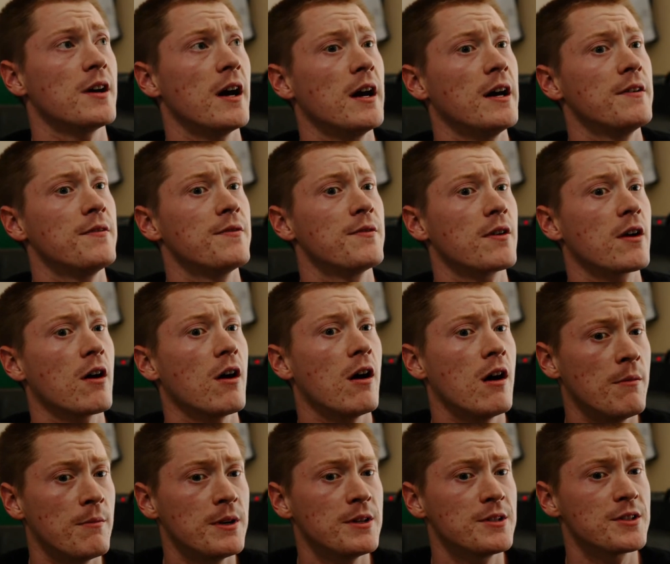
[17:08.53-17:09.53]
I've
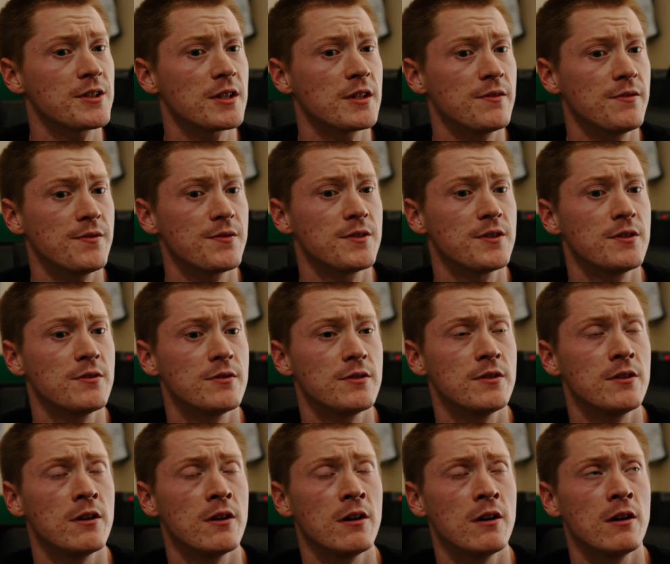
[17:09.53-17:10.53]
caught myself
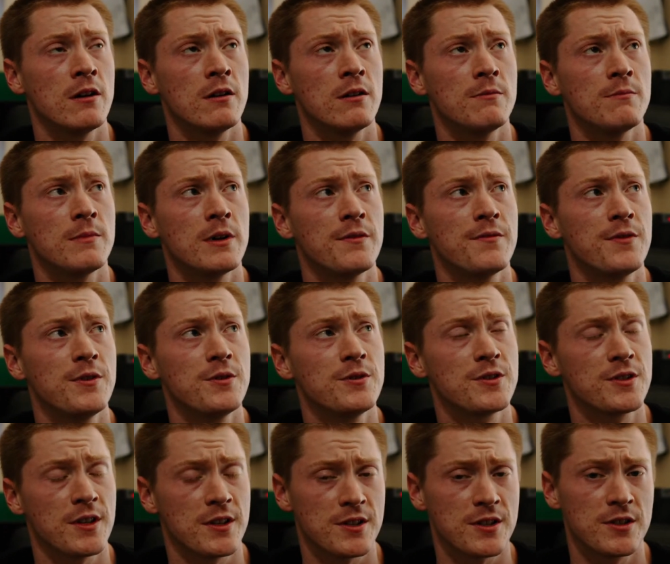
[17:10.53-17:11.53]
d- um, a few
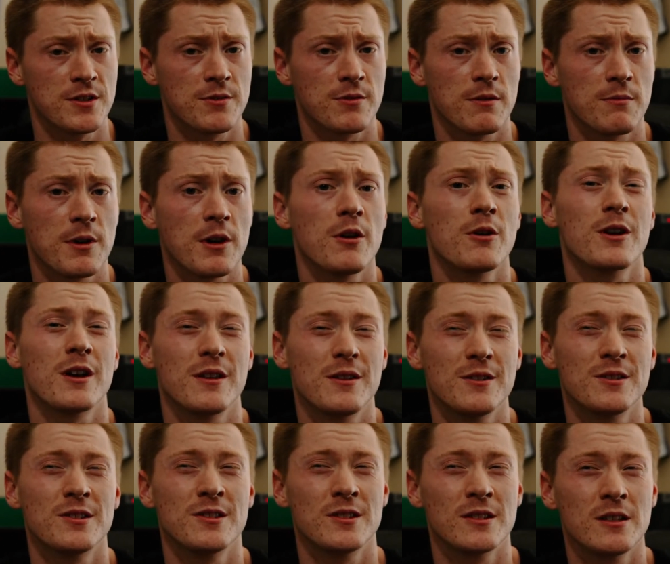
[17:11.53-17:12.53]
sessions where I'm like, okay,
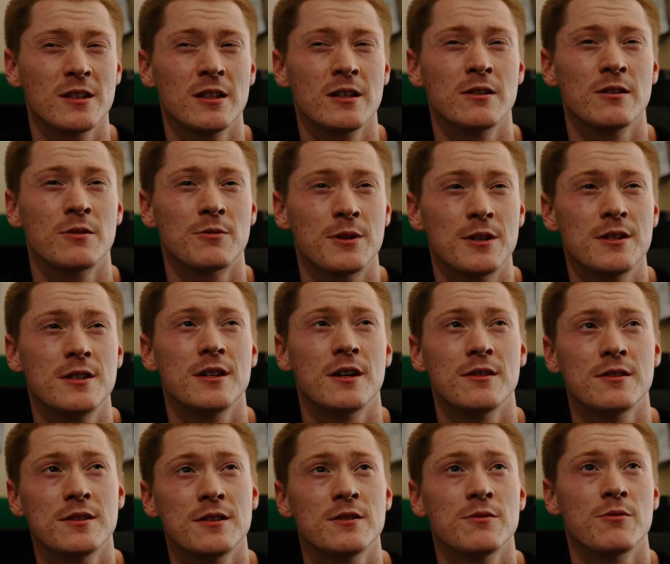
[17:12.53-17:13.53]
this is a little
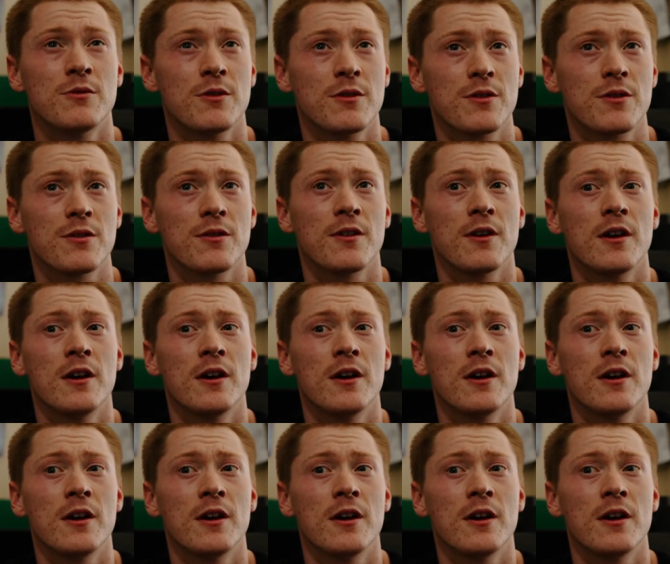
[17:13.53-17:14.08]
redundant with